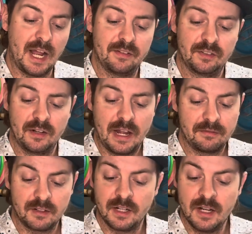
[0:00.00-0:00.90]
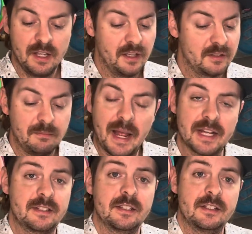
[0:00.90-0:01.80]
forever, as
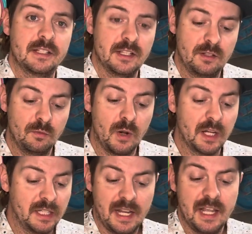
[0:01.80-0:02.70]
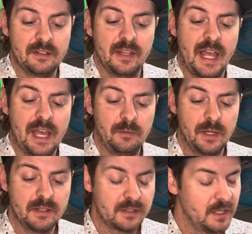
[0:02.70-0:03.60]
max distance as you want, can handle the
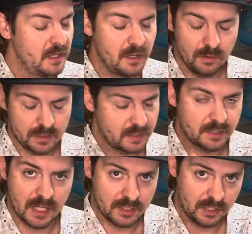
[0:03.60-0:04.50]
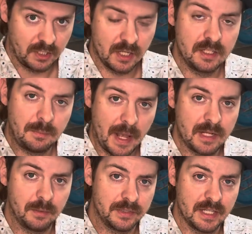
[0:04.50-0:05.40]
headwinds. Such a good,
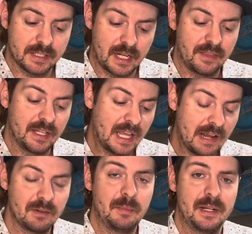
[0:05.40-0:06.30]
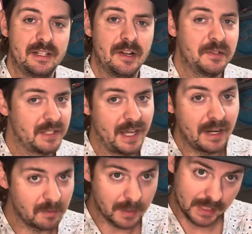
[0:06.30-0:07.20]
dependable disc. I think everybody knows that.
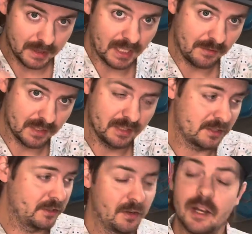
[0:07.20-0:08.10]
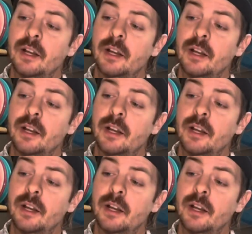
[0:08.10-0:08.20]
Everybody loves the Destroyer.